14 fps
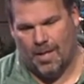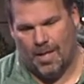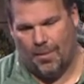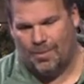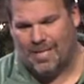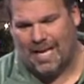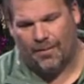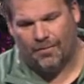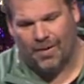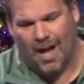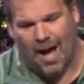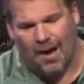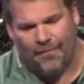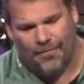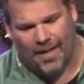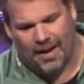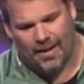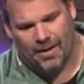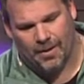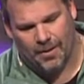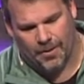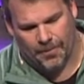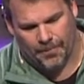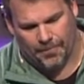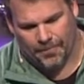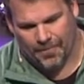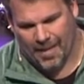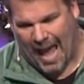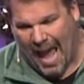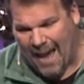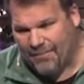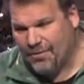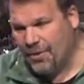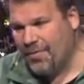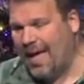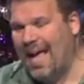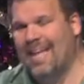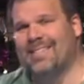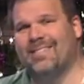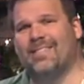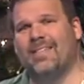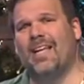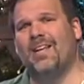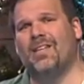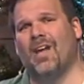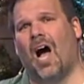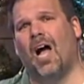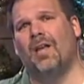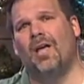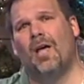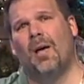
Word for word: It was out of love that after they had sinned, God